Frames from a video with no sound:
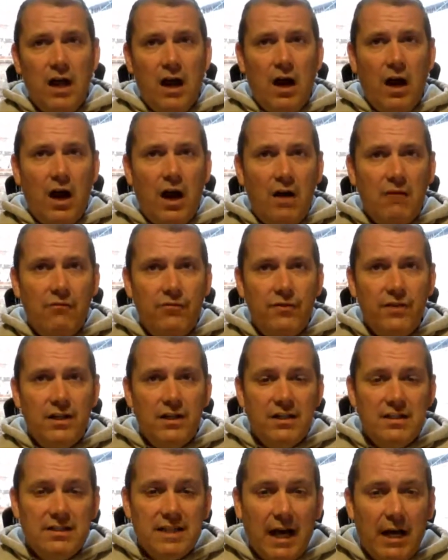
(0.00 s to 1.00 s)
I feel
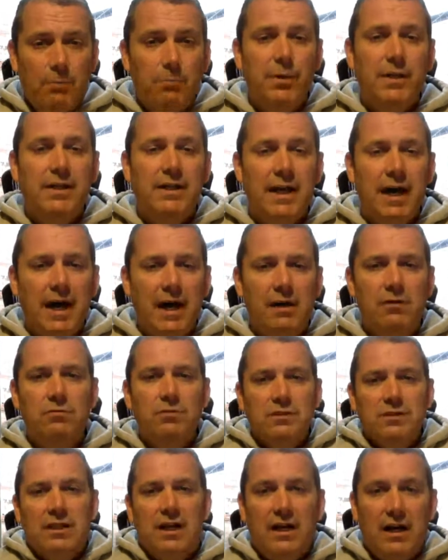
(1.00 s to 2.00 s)
as happy now
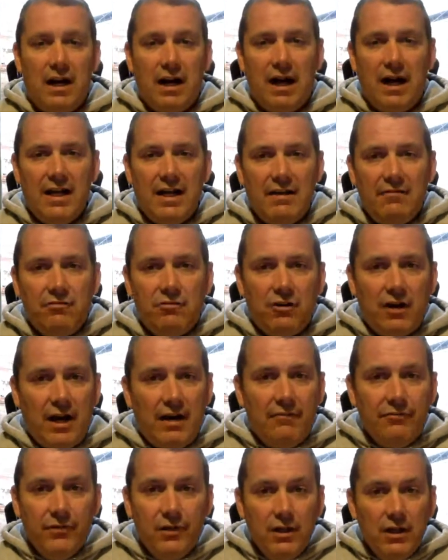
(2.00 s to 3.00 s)
as I ever
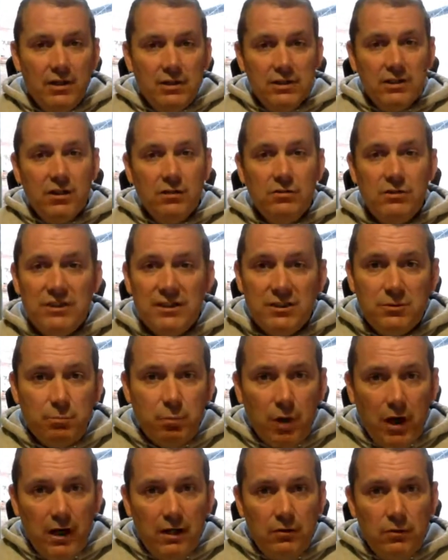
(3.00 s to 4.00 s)
have.
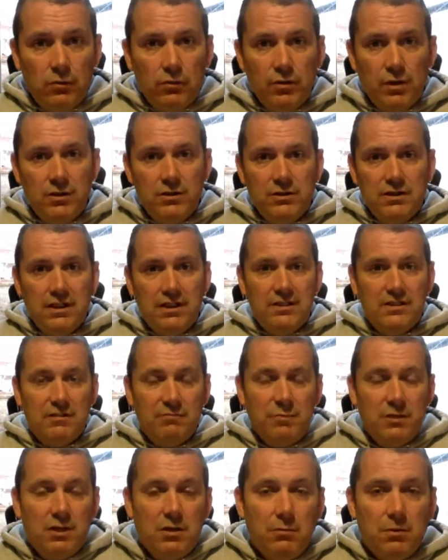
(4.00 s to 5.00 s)
Despite all those things, I've
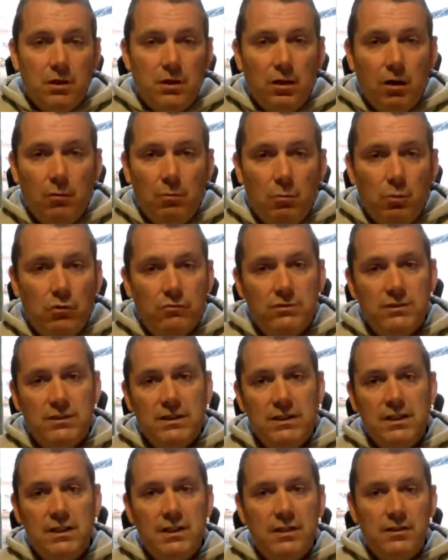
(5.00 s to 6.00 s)
become a lot more
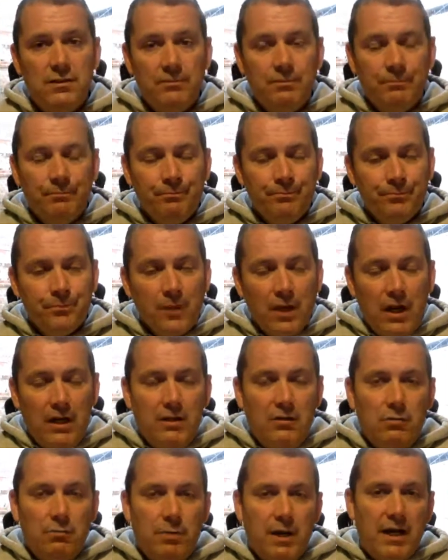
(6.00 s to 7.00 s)
resilient. I
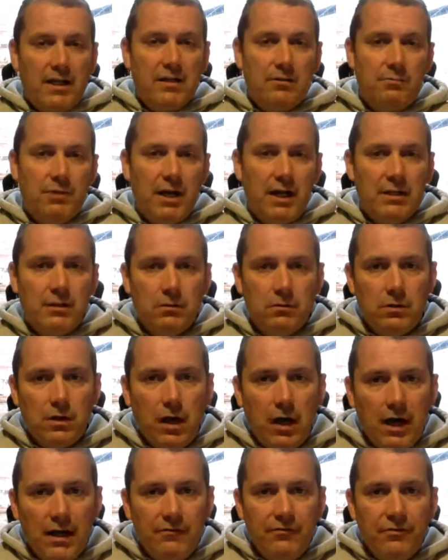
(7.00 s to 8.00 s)
look back at my adult
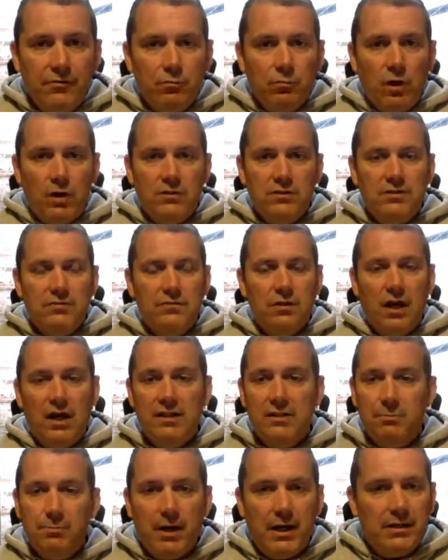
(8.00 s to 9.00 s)
life, and whilst I've not had
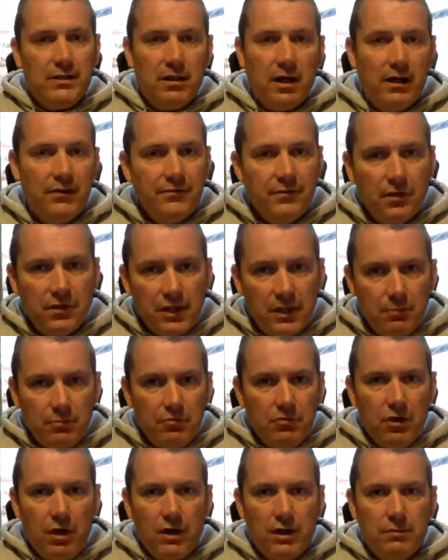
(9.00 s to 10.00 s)
a bad life, don't get me
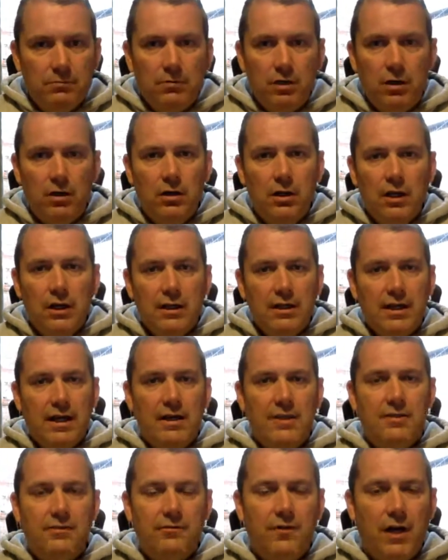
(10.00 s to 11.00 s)
wrong, I'm not
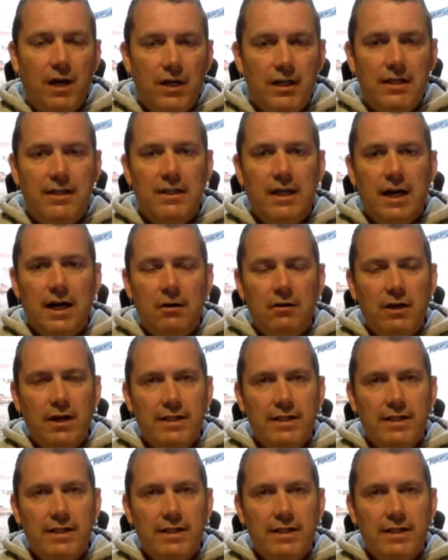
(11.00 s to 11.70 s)
getting the violin out.